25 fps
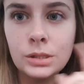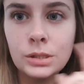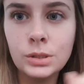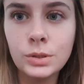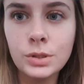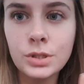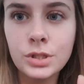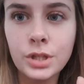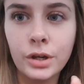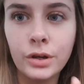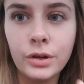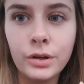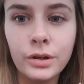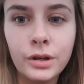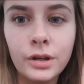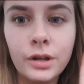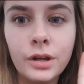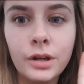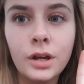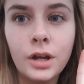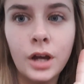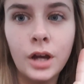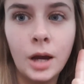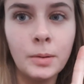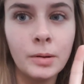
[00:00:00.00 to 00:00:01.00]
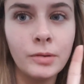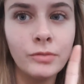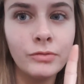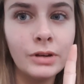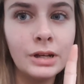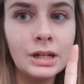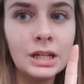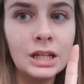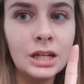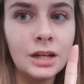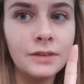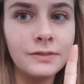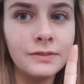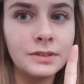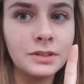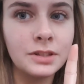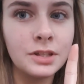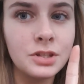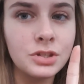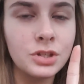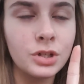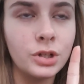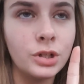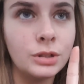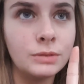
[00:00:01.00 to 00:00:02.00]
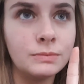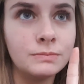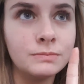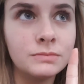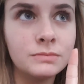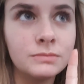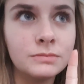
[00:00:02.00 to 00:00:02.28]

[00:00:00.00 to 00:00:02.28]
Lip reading: Also, I've been really loving this song.